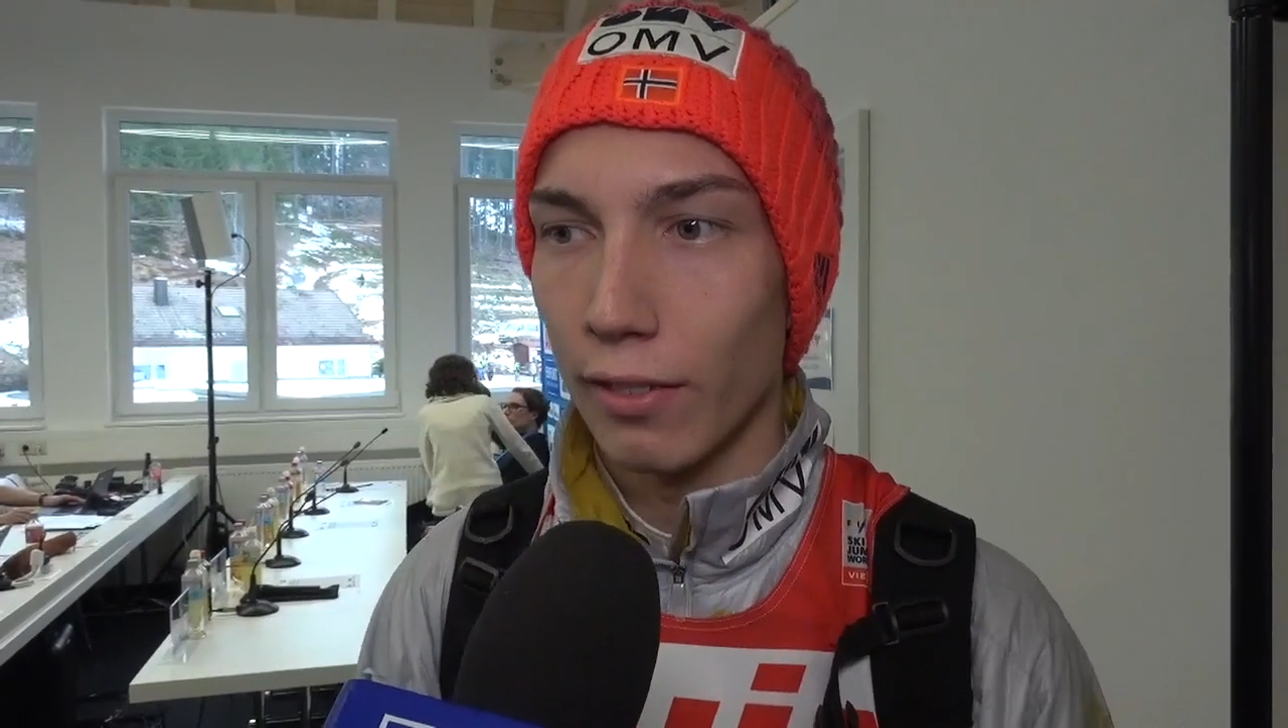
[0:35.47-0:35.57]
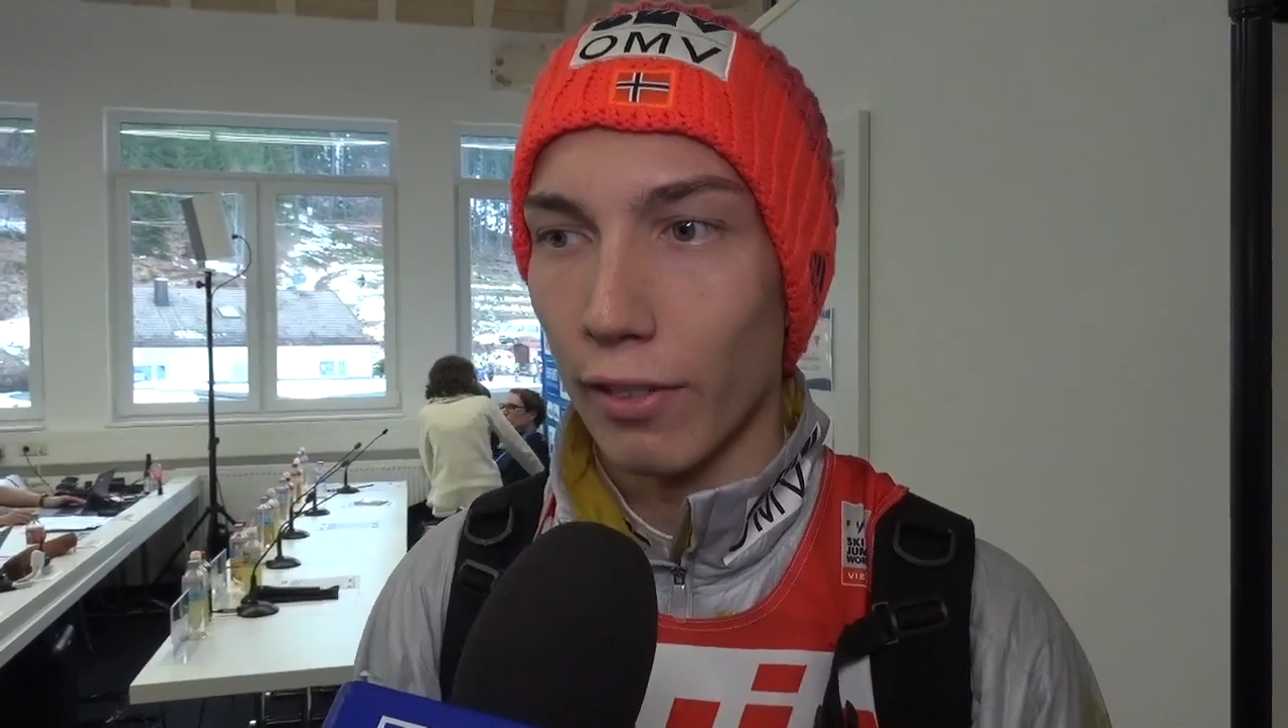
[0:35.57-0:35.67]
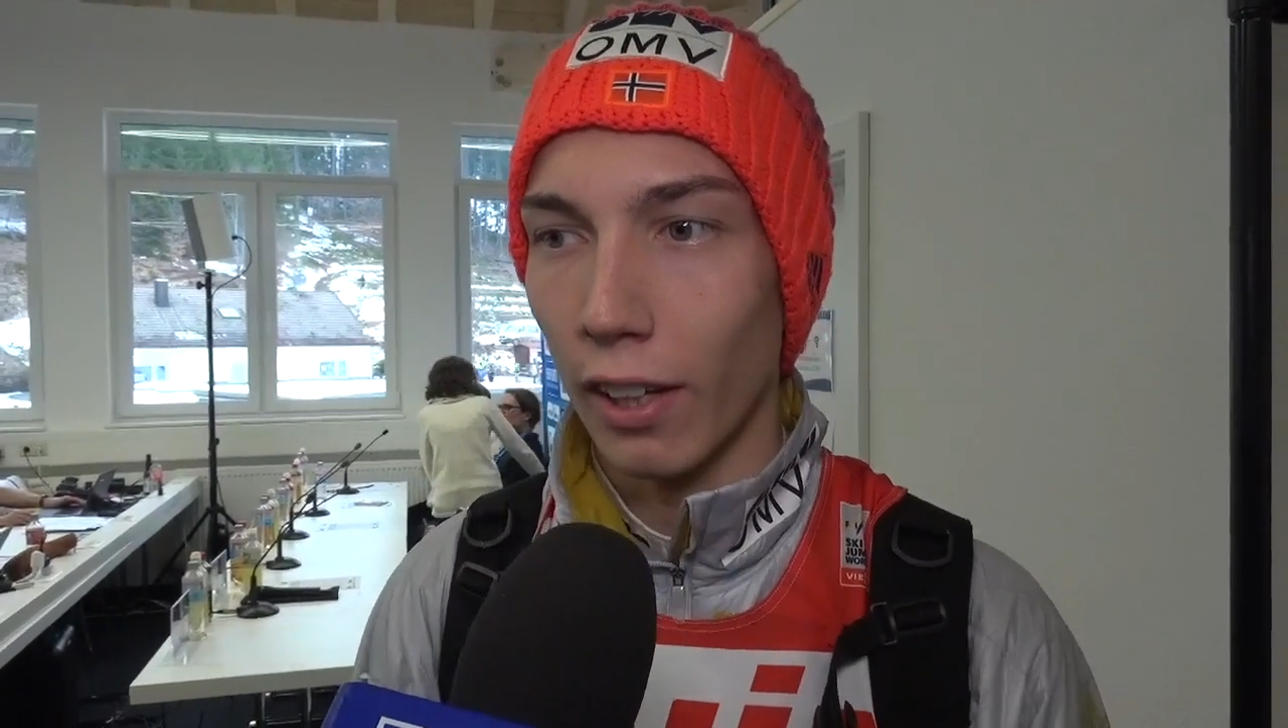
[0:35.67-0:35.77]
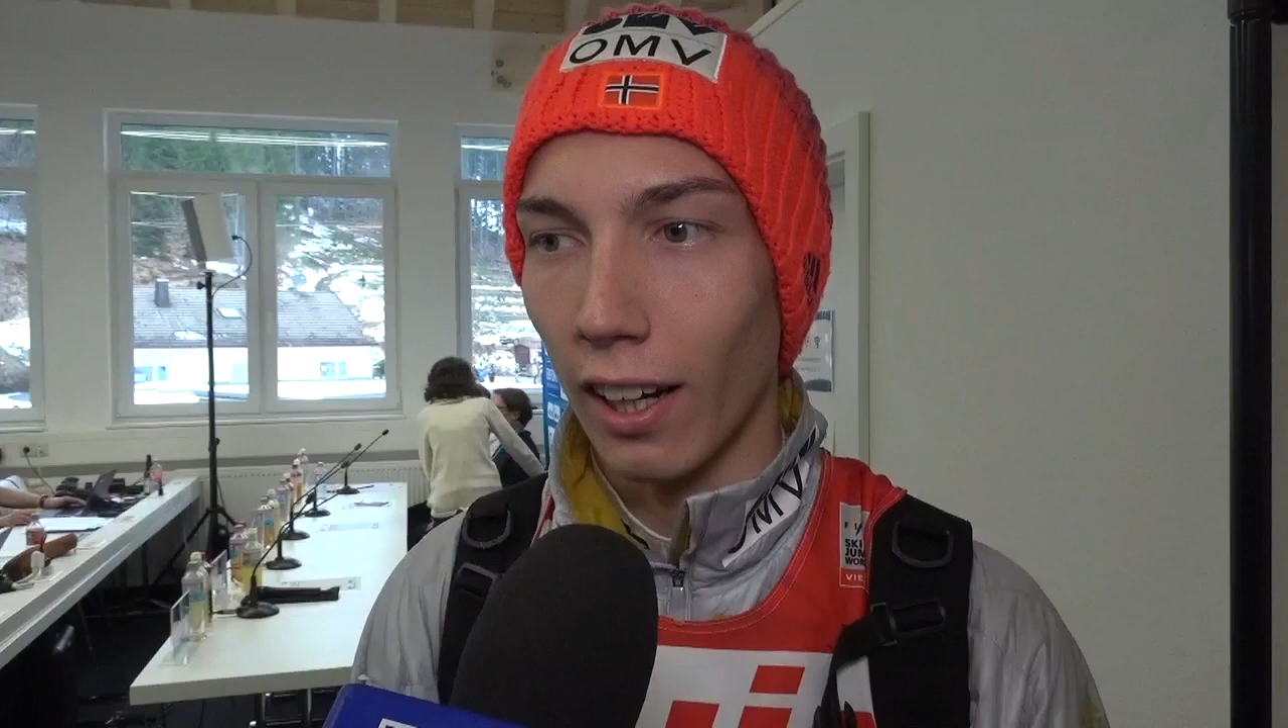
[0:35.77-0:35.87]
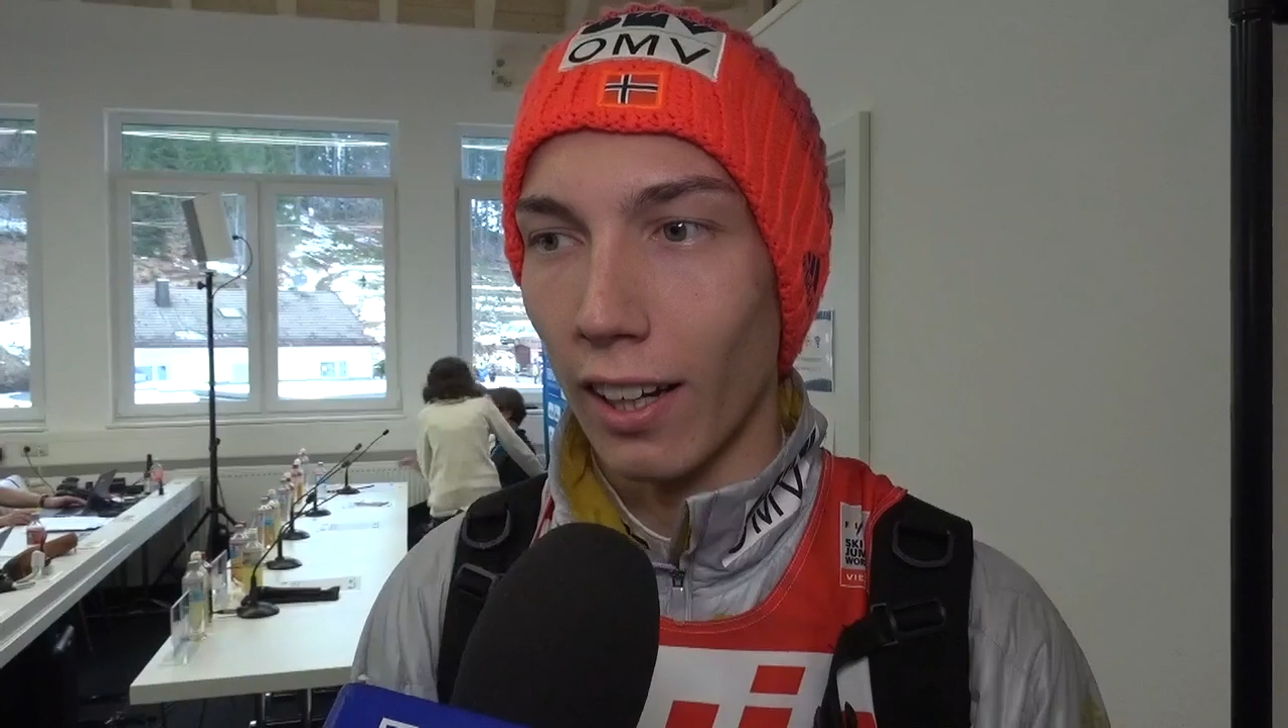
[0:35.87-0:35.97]

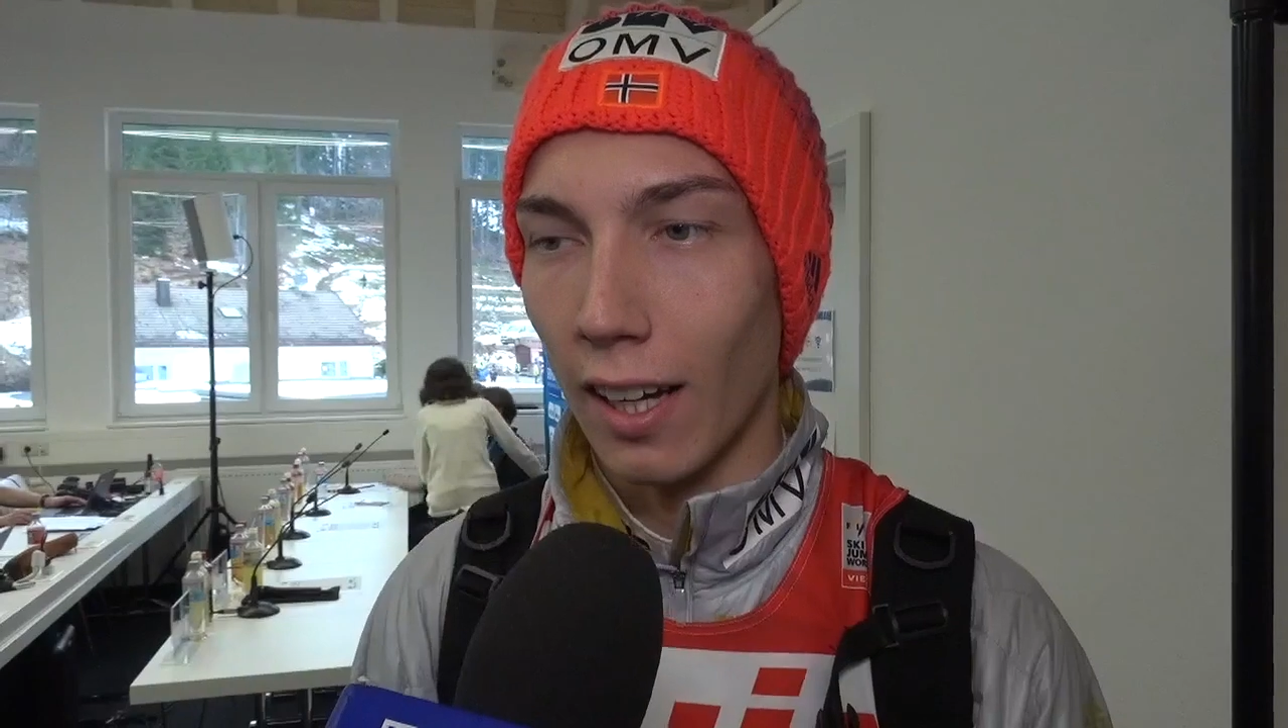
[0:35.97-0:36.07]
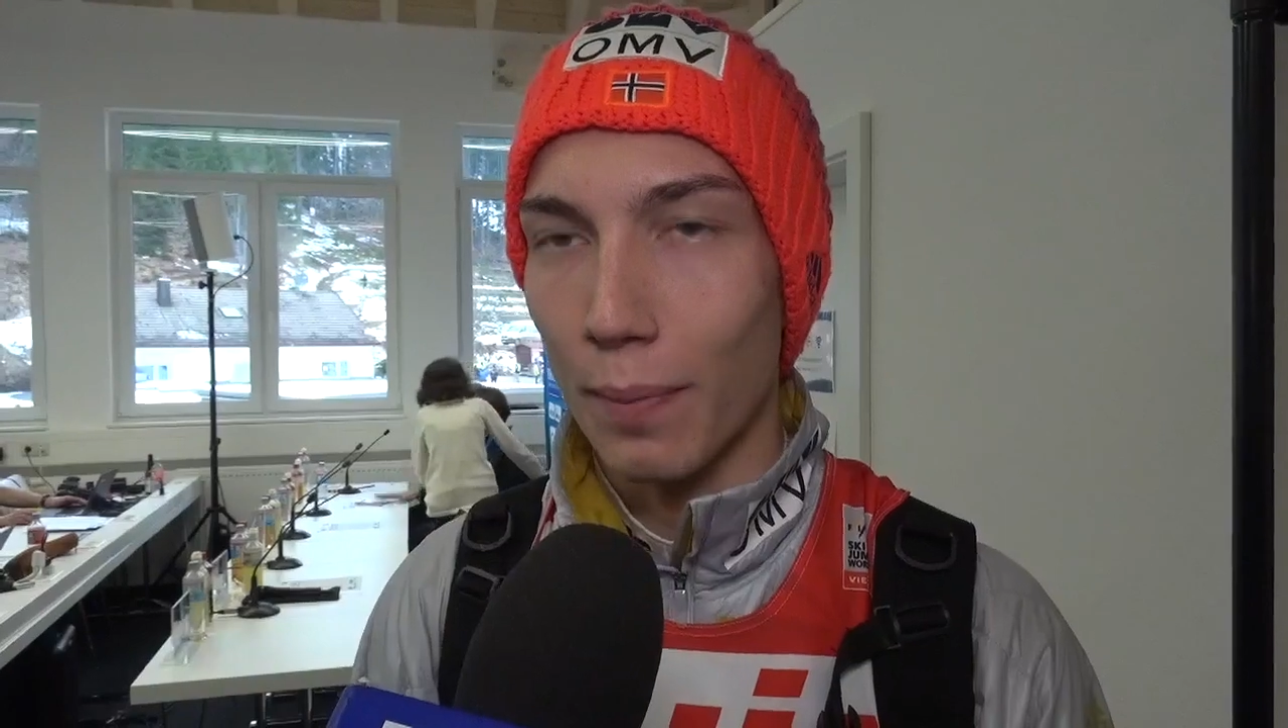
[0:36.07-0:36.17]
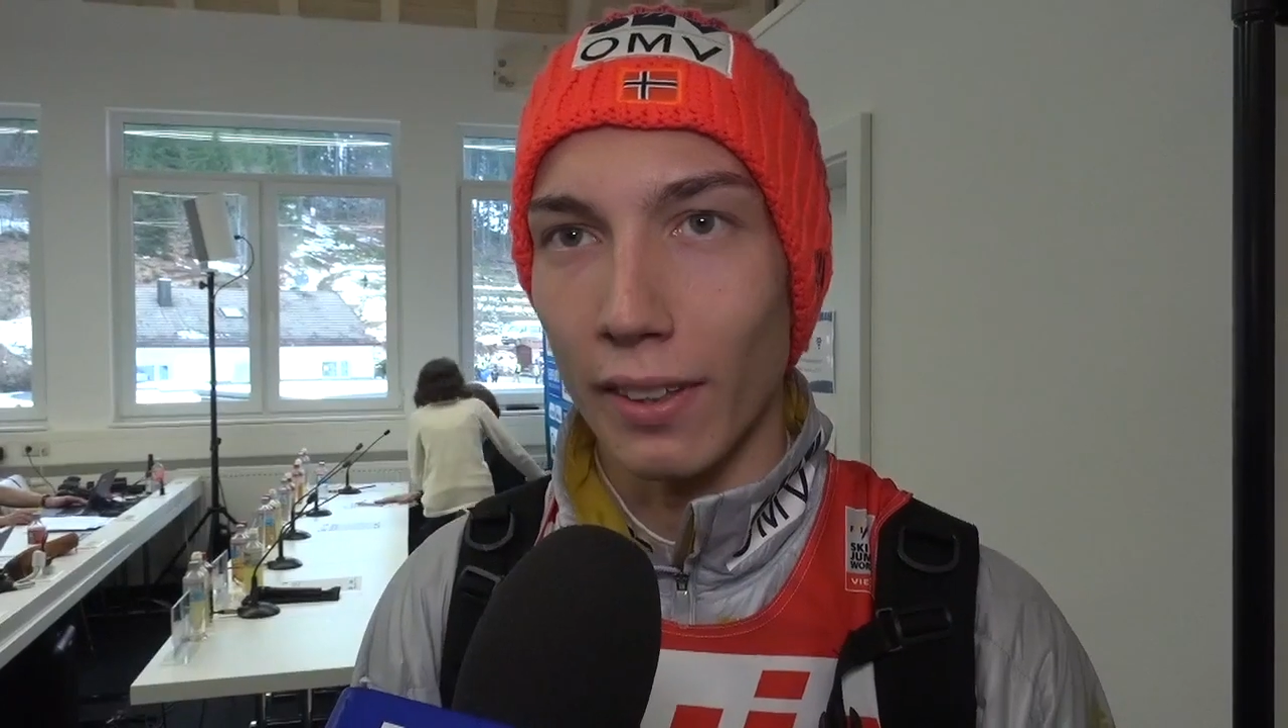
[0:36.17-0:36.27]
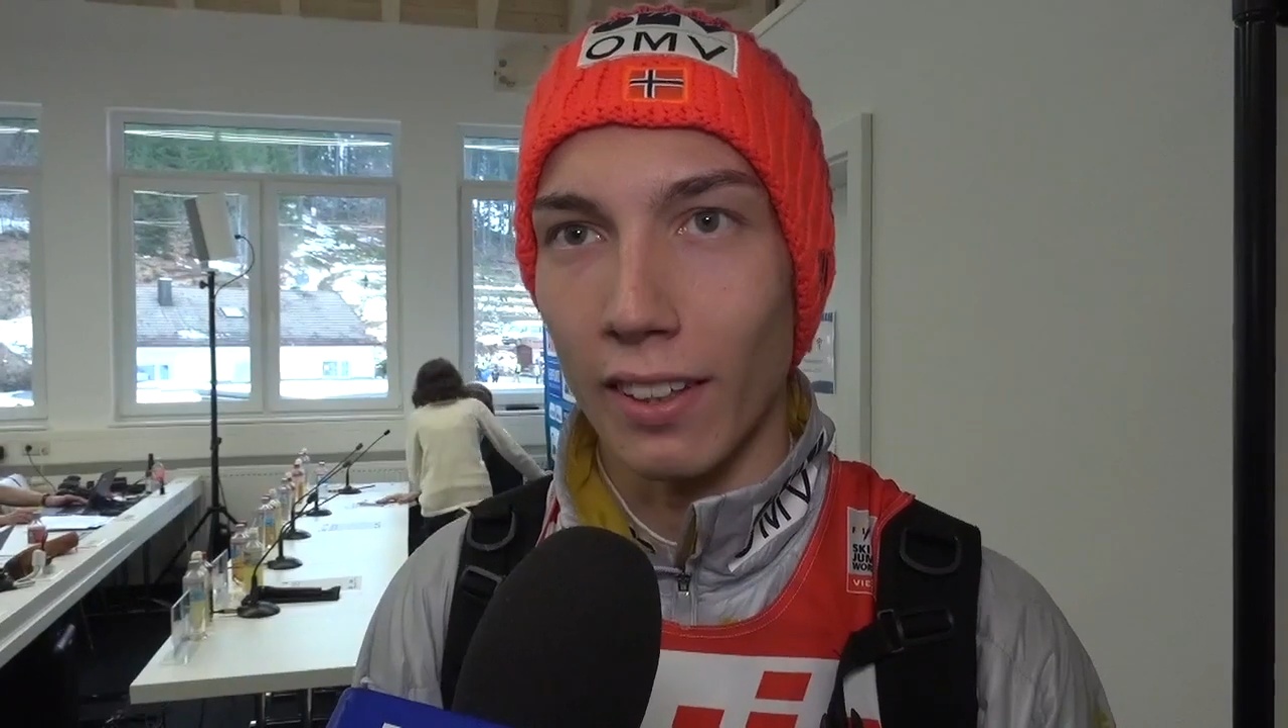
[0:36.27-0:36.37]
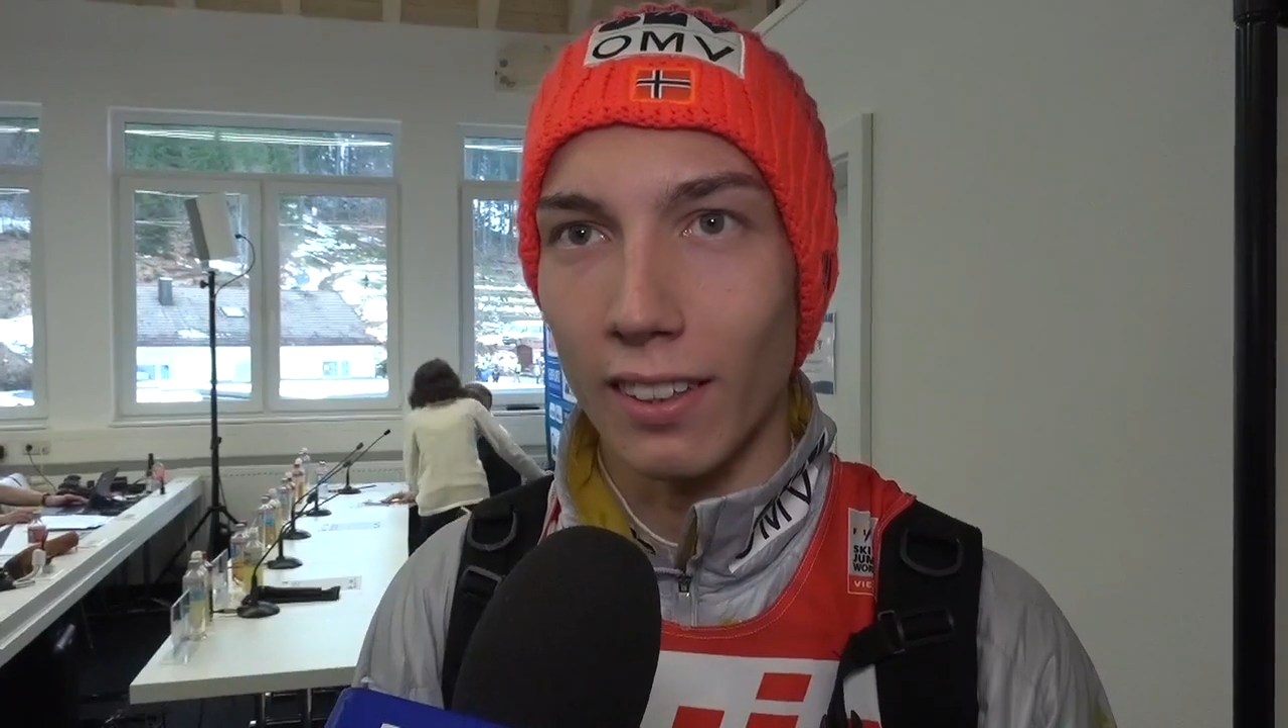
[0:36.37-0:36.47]
finally
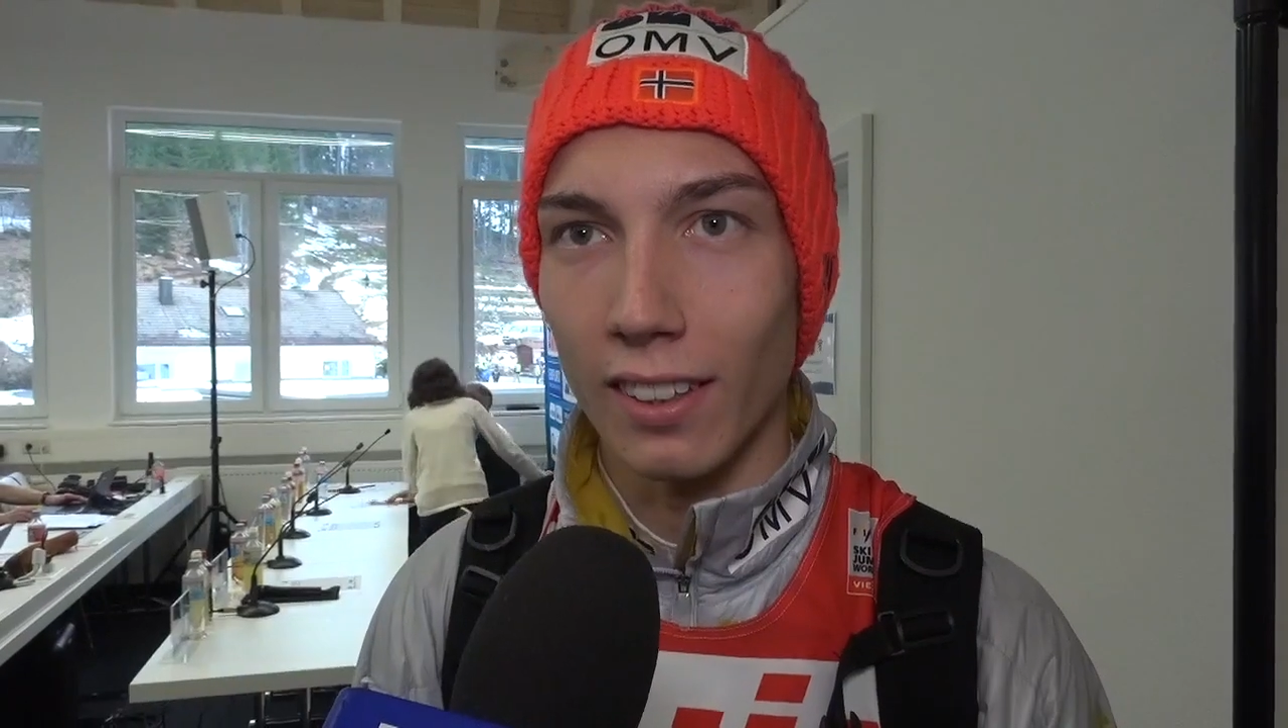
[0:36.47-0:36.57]
happened.